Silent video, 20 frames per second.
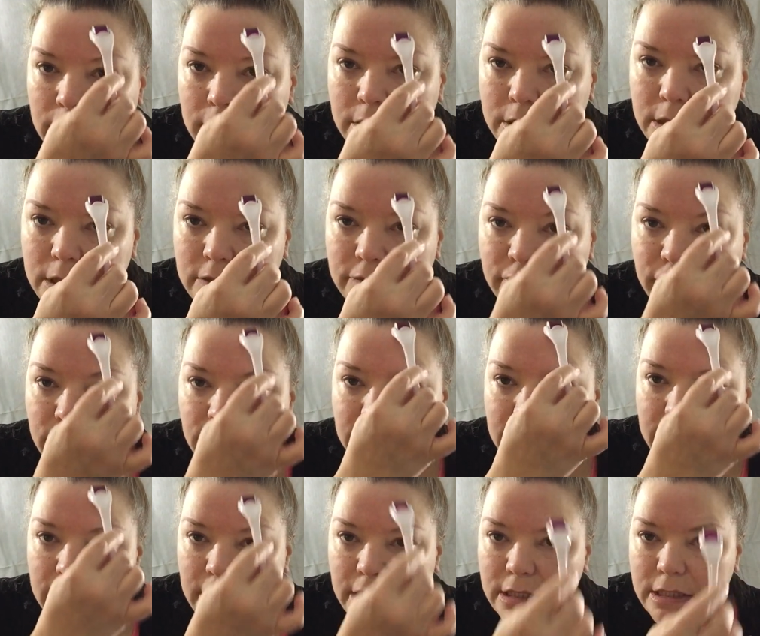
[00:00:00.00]
This is
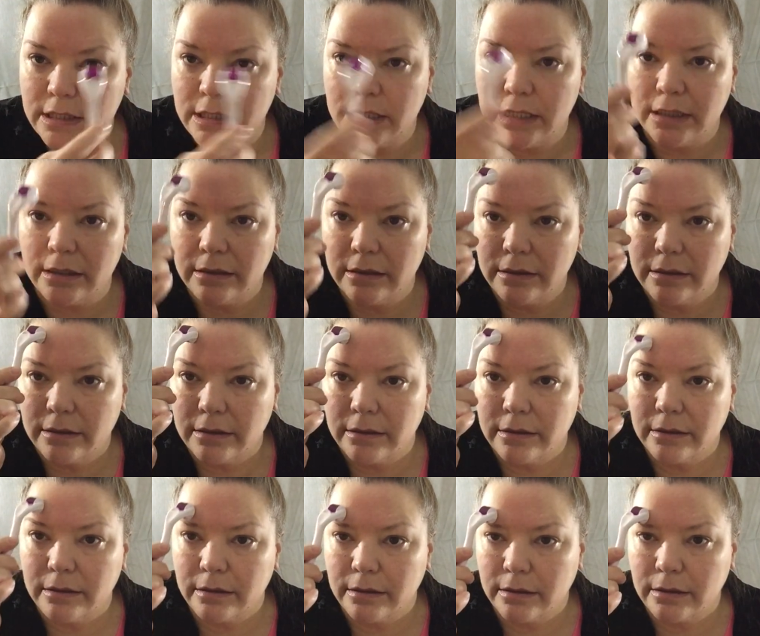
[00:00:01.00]
very easy.
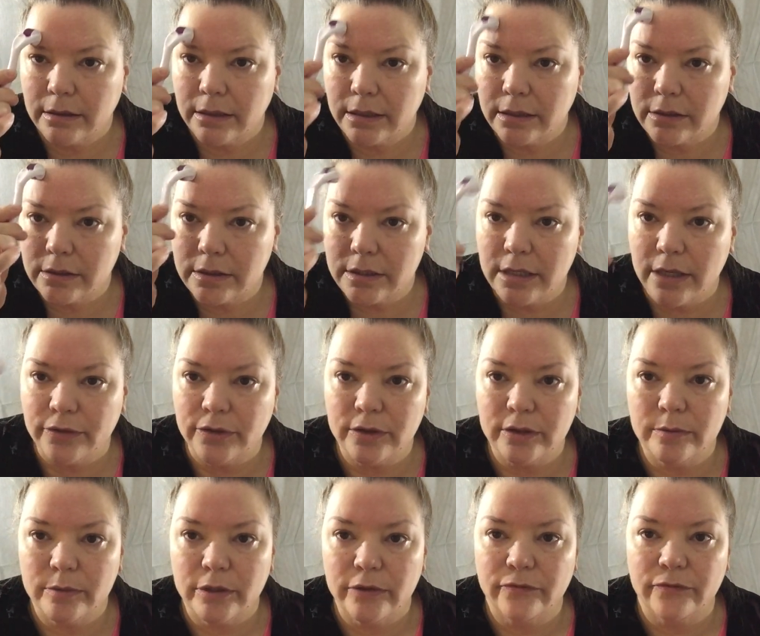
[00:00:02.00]
There's nothing
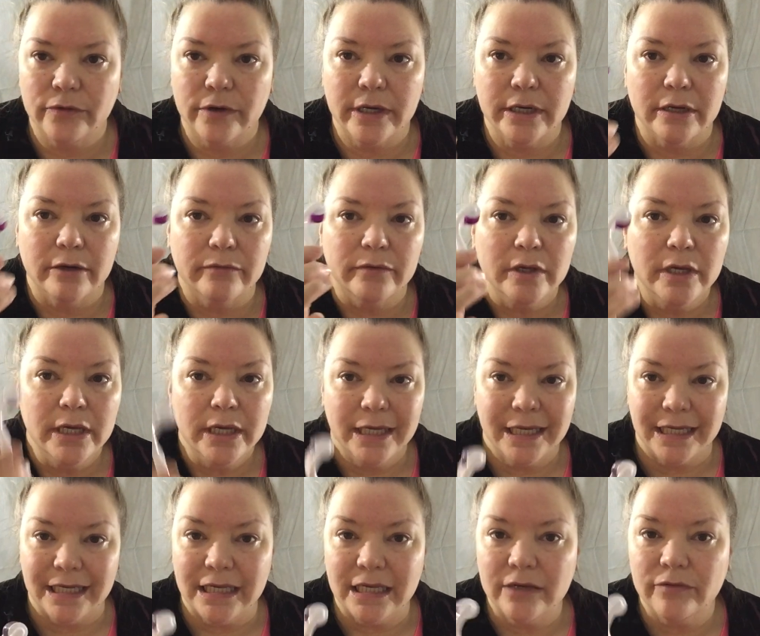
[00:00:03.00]
to be afraid of.
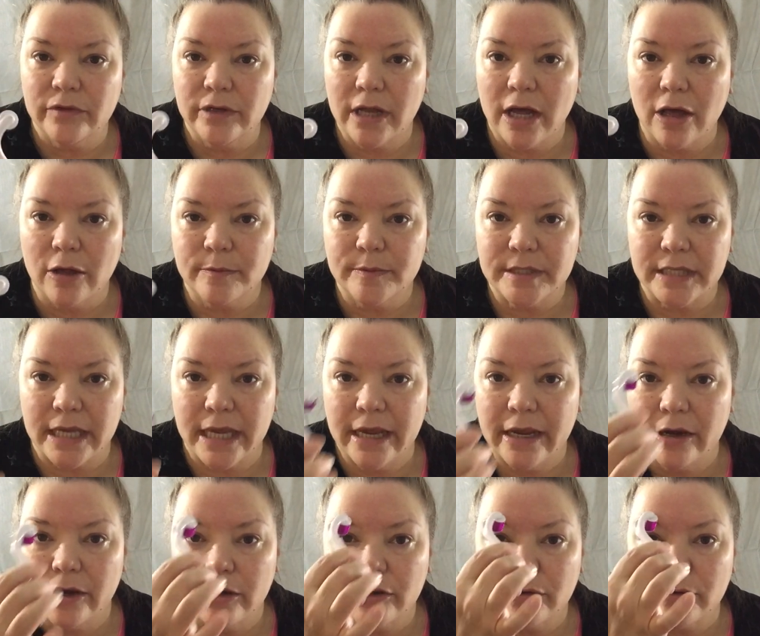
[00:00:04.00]
It even helps
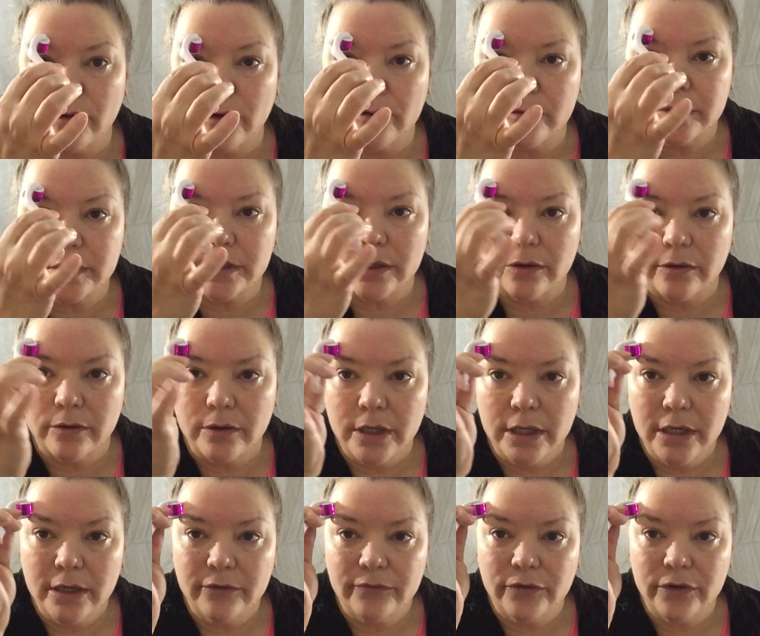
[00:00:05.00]
hair grow. So
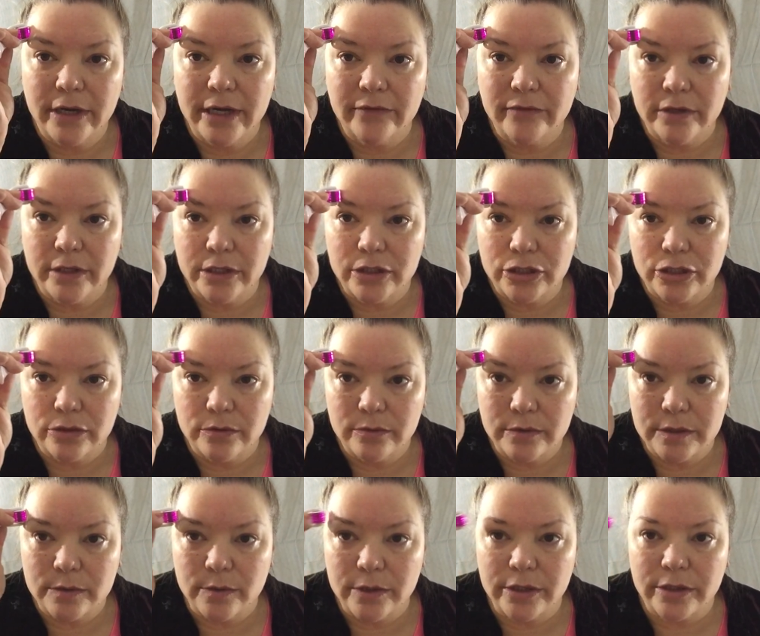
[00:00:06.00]
if you're having
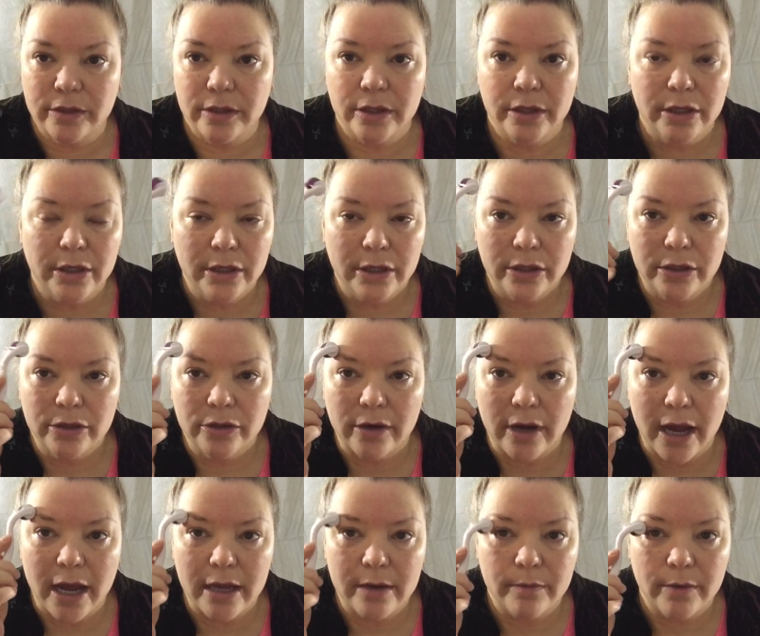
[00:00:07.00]
issues with your
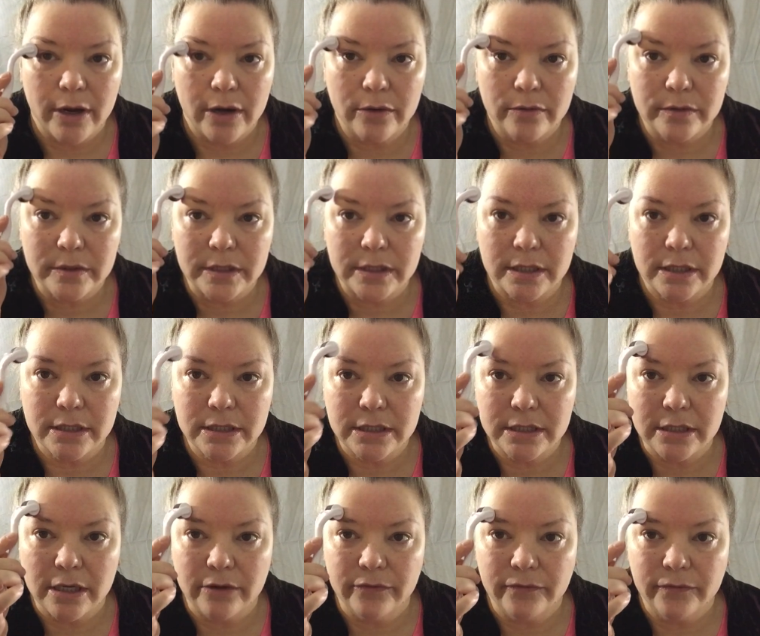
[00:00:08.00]
eyebrows and
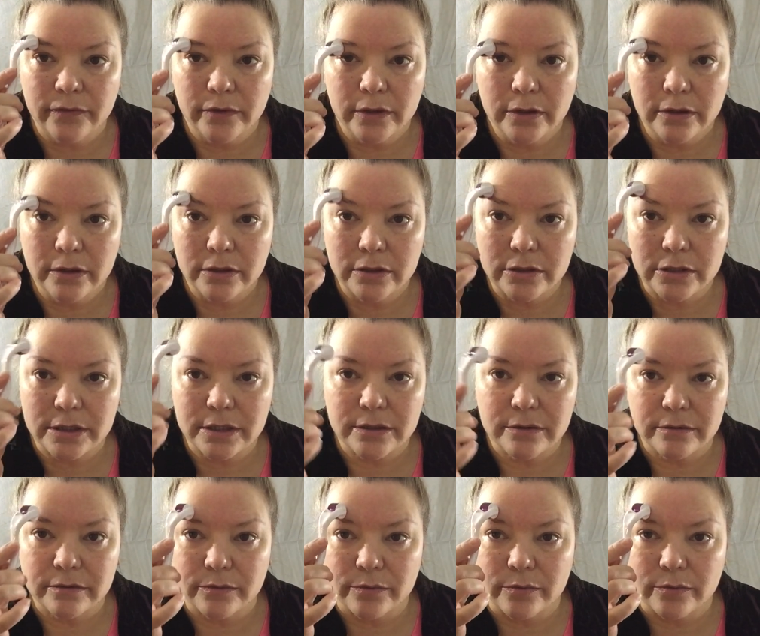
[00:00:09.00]
stuff, just
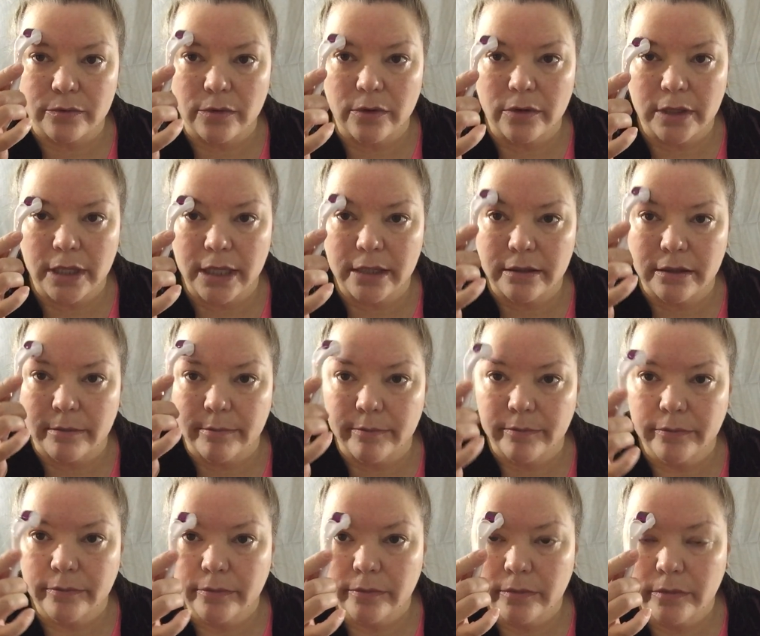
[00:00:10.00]
roll on them.